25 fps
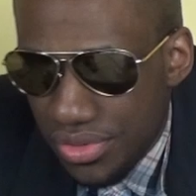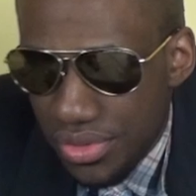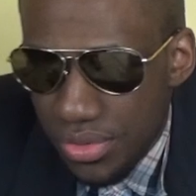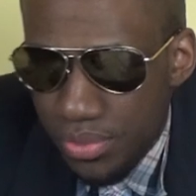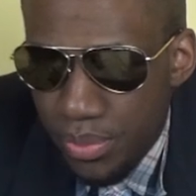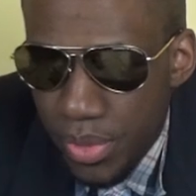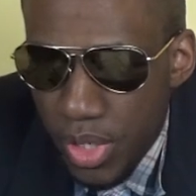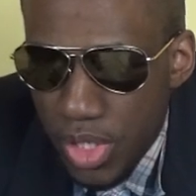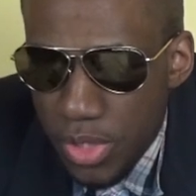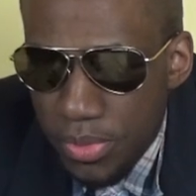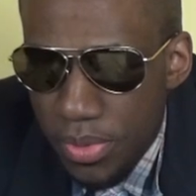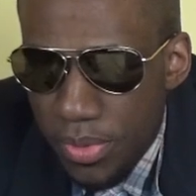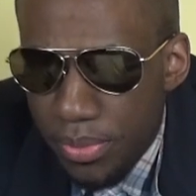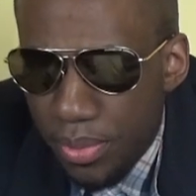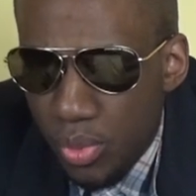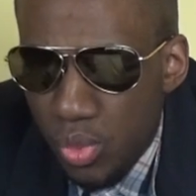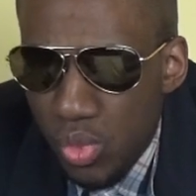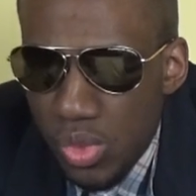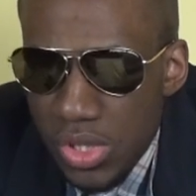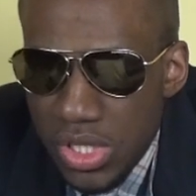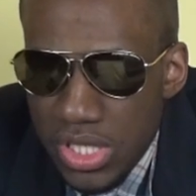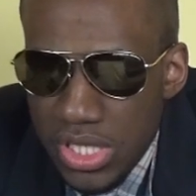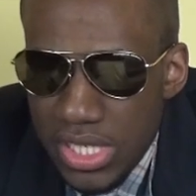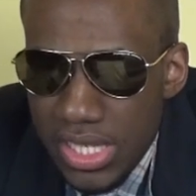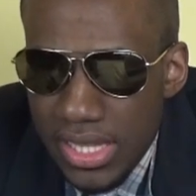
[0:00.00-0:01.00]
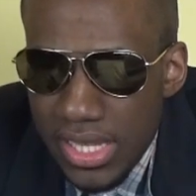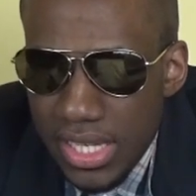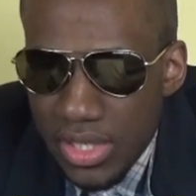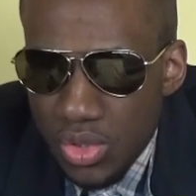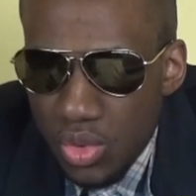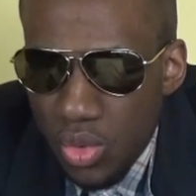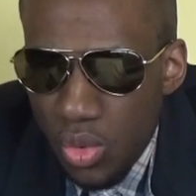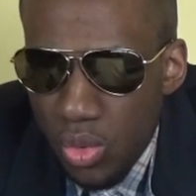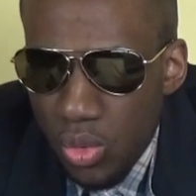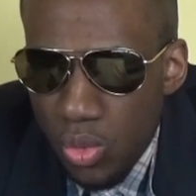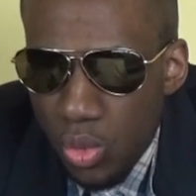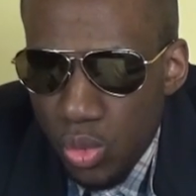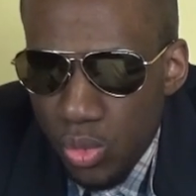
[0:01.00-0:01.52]
because people will say that,
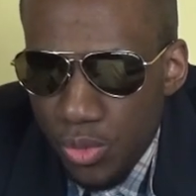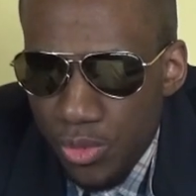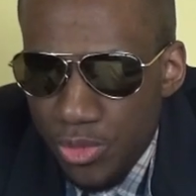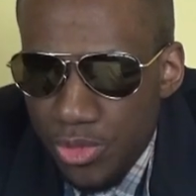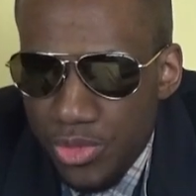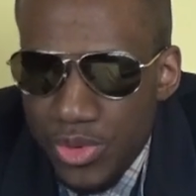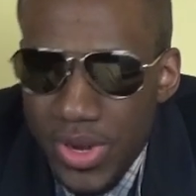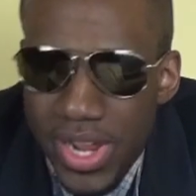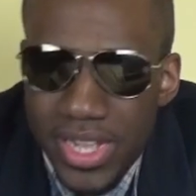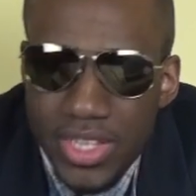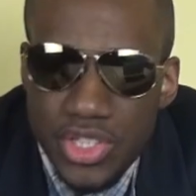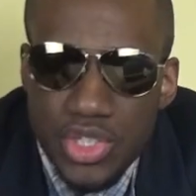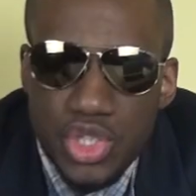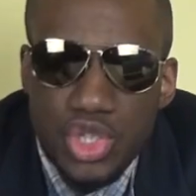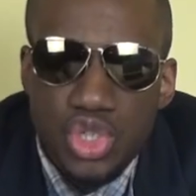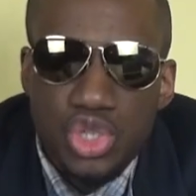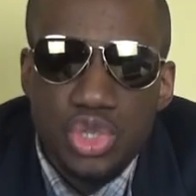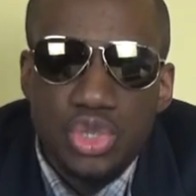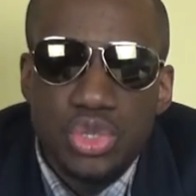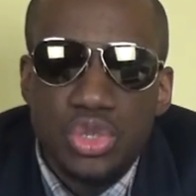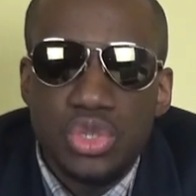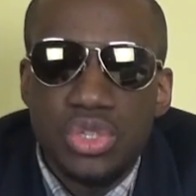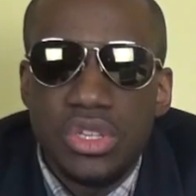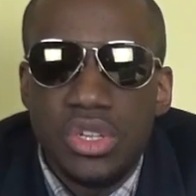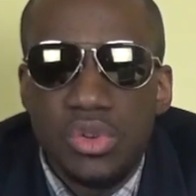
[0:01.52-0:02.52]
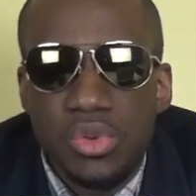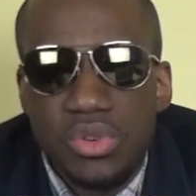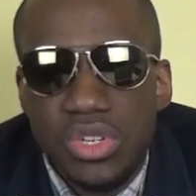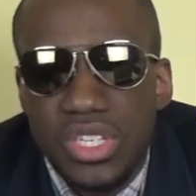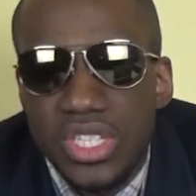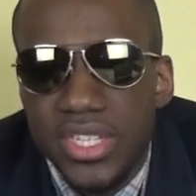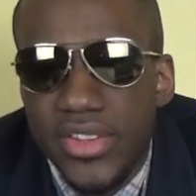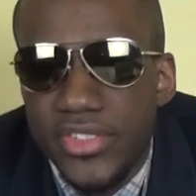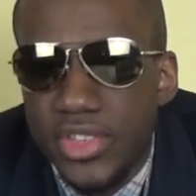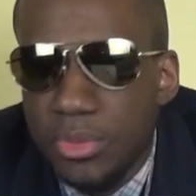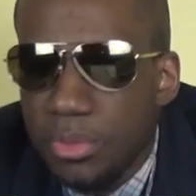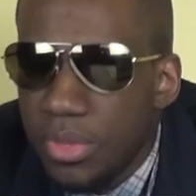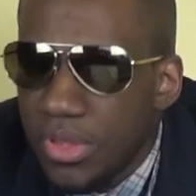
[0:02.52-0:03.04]
oh, France, they don't
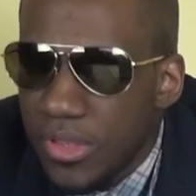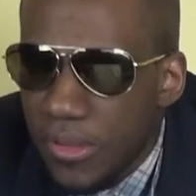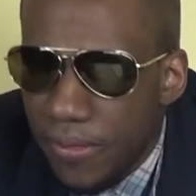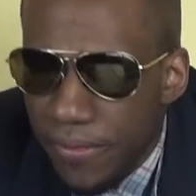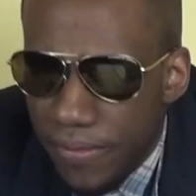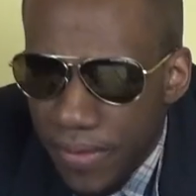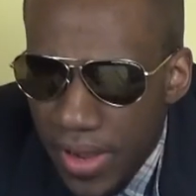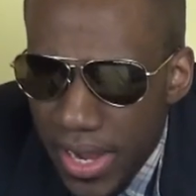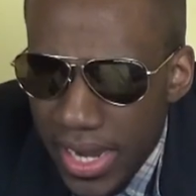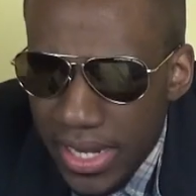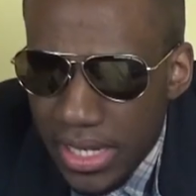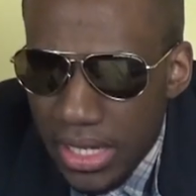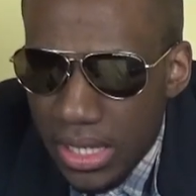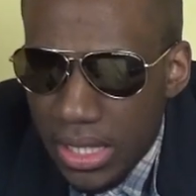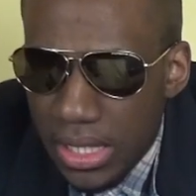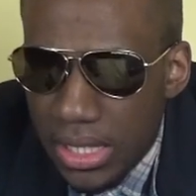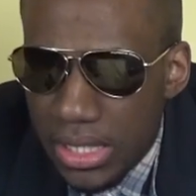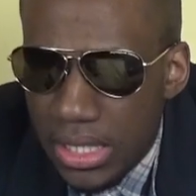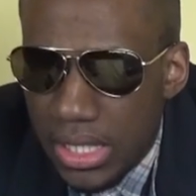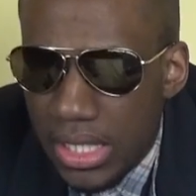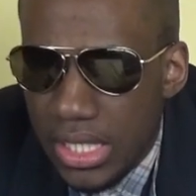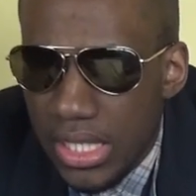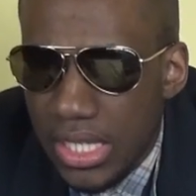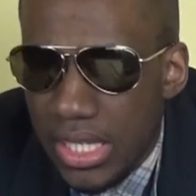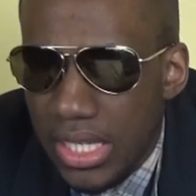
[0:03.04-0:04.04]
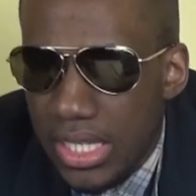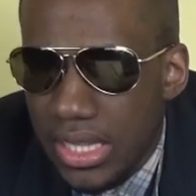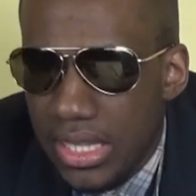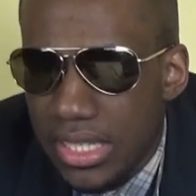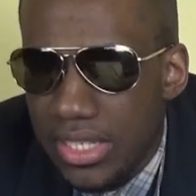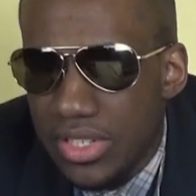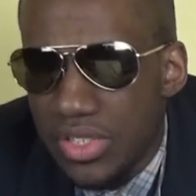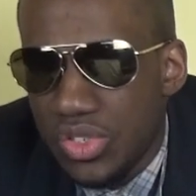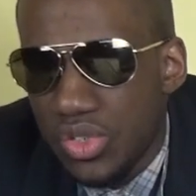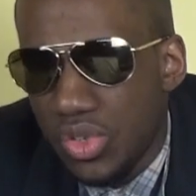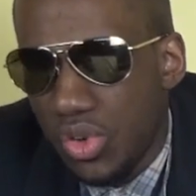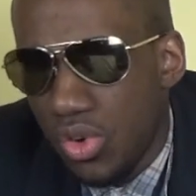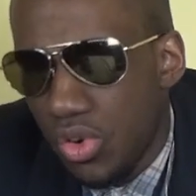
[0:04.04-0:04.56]
deserve to be in the final.
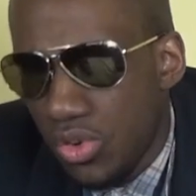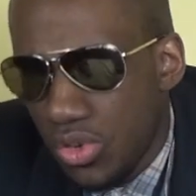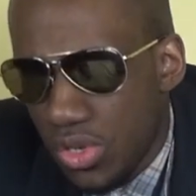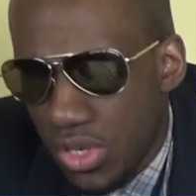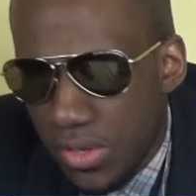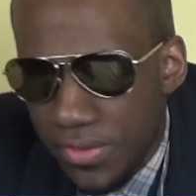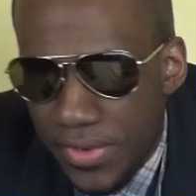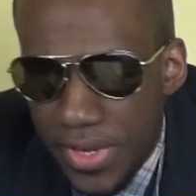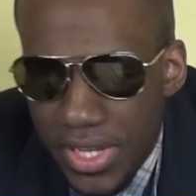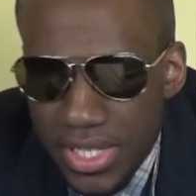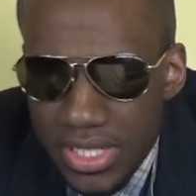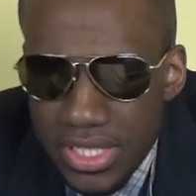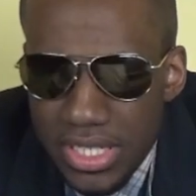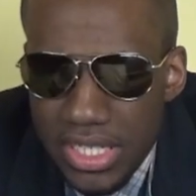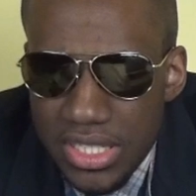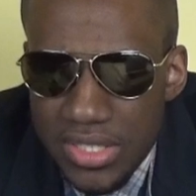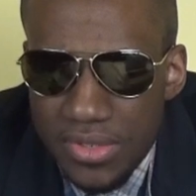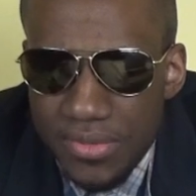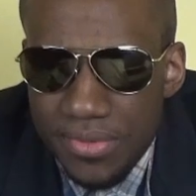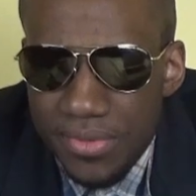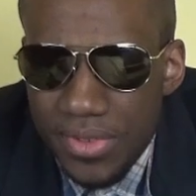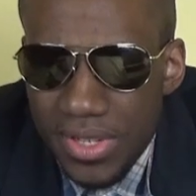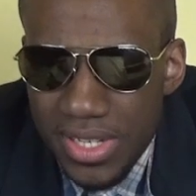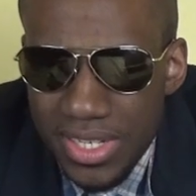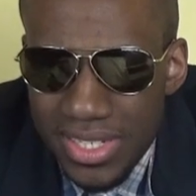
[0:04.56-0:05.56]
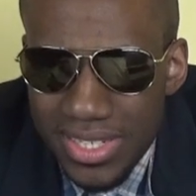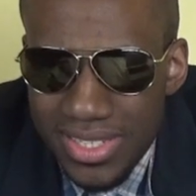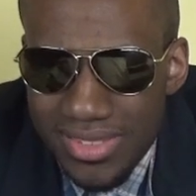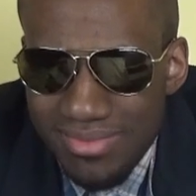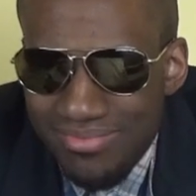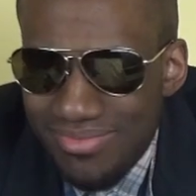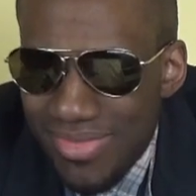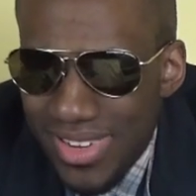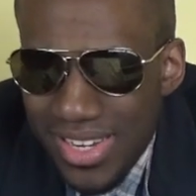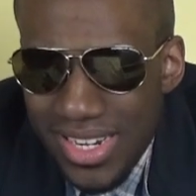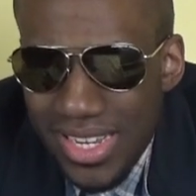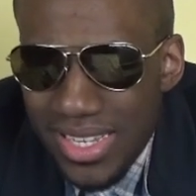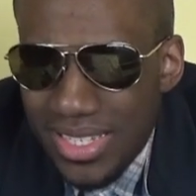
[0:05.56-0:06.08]
This is a controversy, it's fixed.
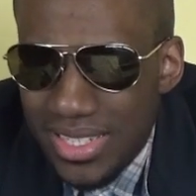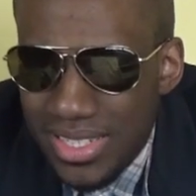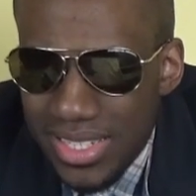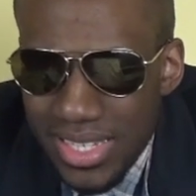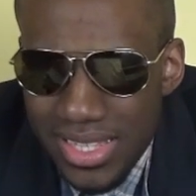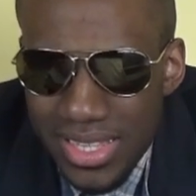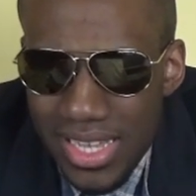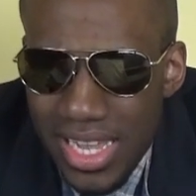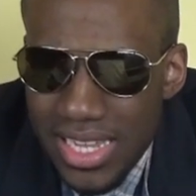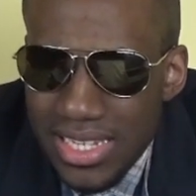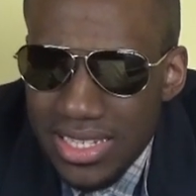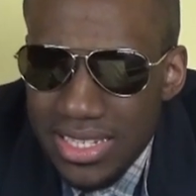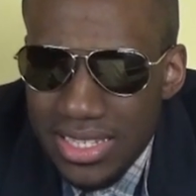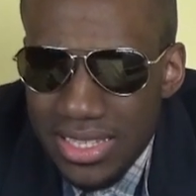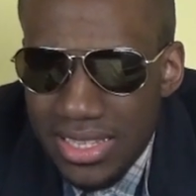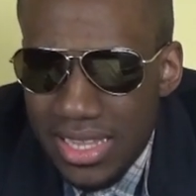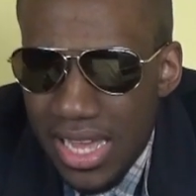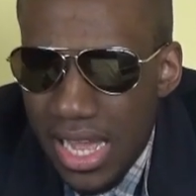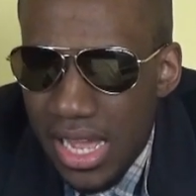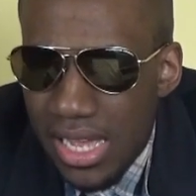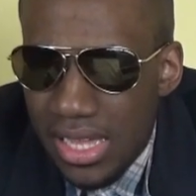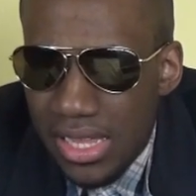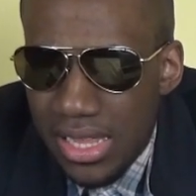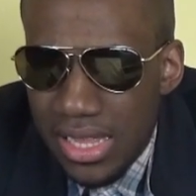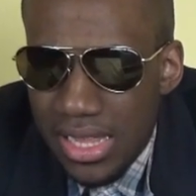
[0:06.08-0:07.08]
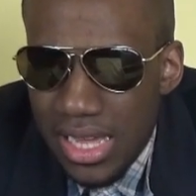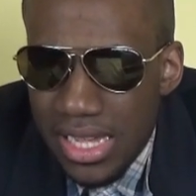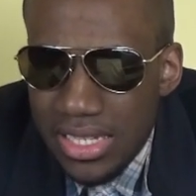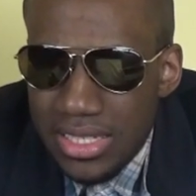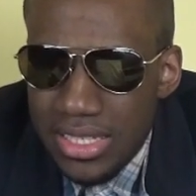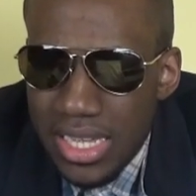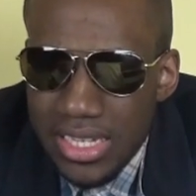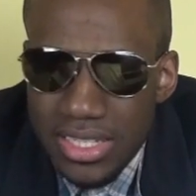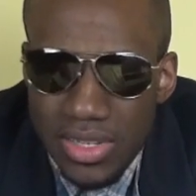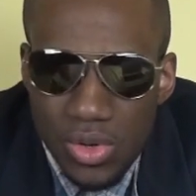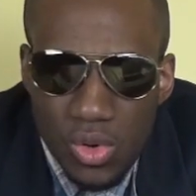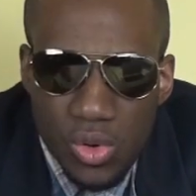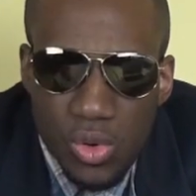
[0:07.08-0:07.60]
And I said that's a
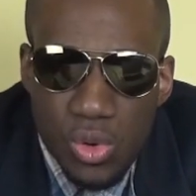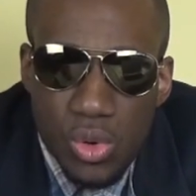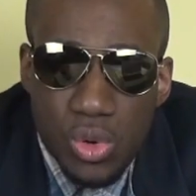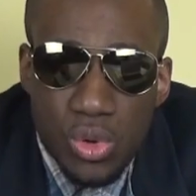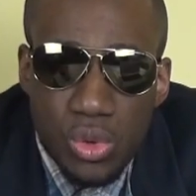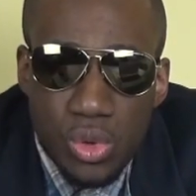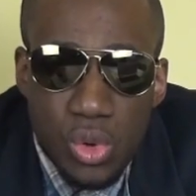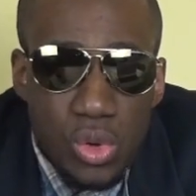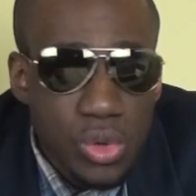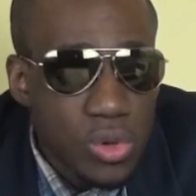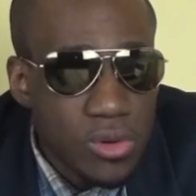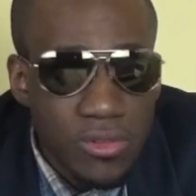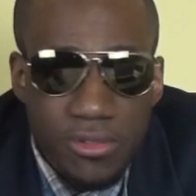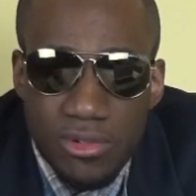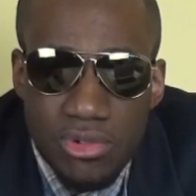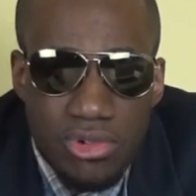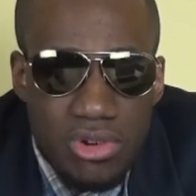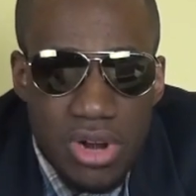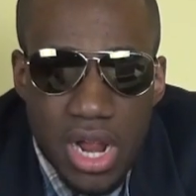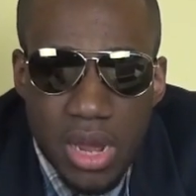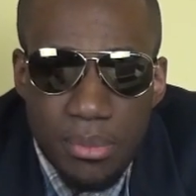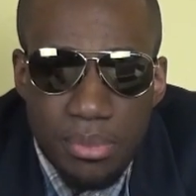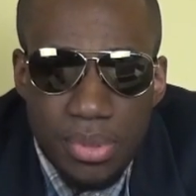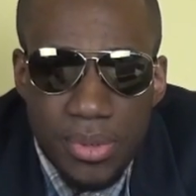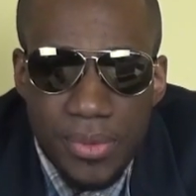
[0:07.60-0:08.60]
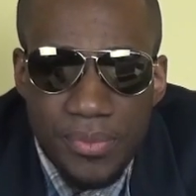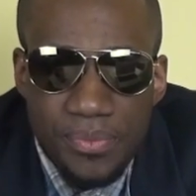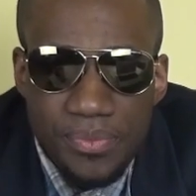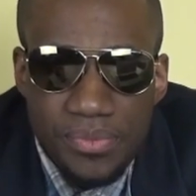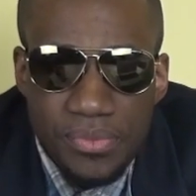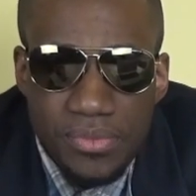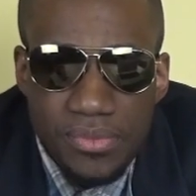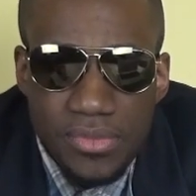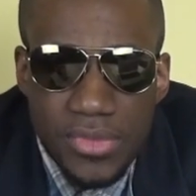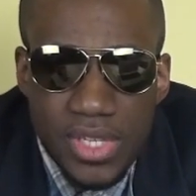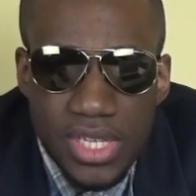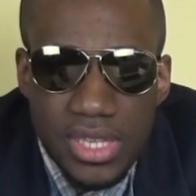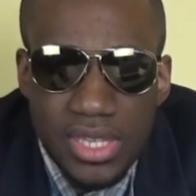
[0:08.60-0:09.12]
lot of crap.
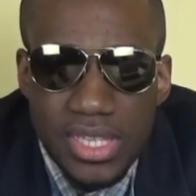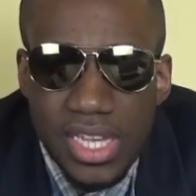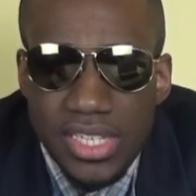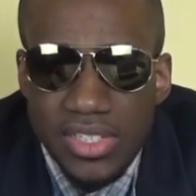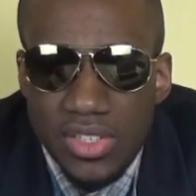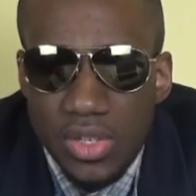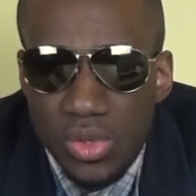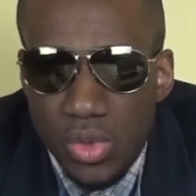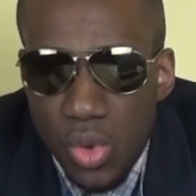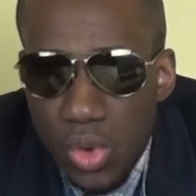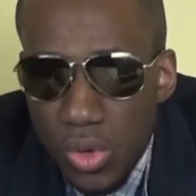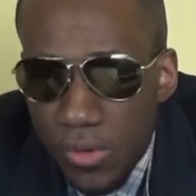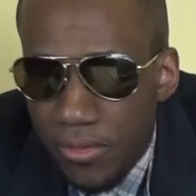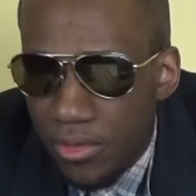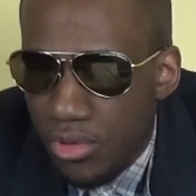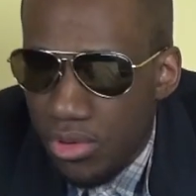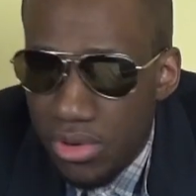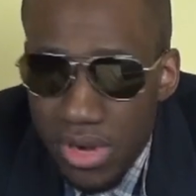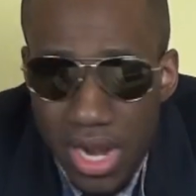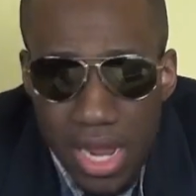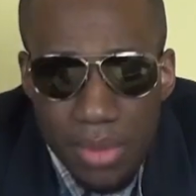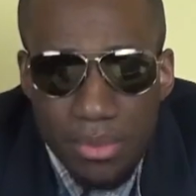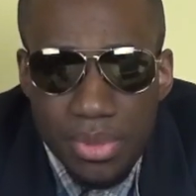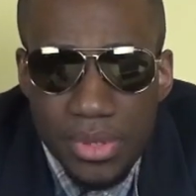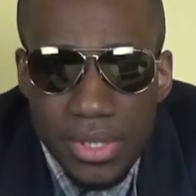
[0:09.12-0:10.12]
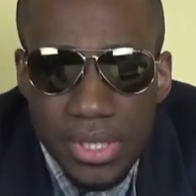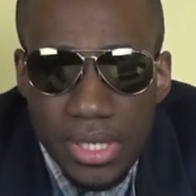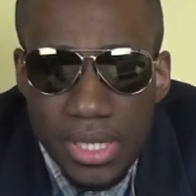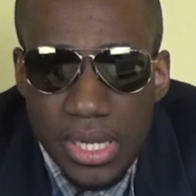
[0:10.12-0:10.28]
That's a lot of crap.